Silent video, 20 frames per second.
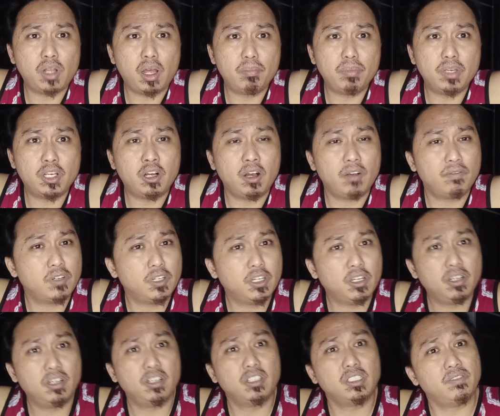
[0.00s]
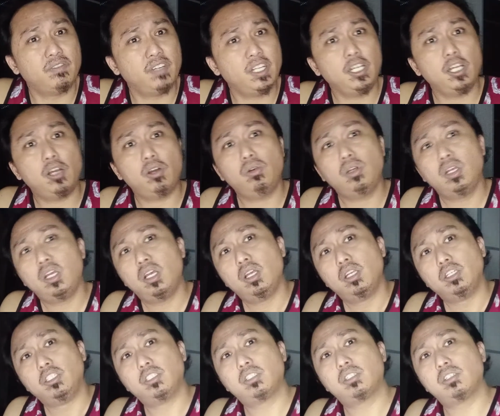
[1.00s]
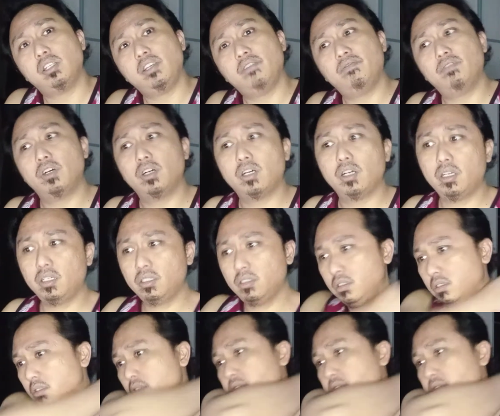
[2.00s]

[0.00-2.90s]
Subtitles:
not be covered on this video, just leave a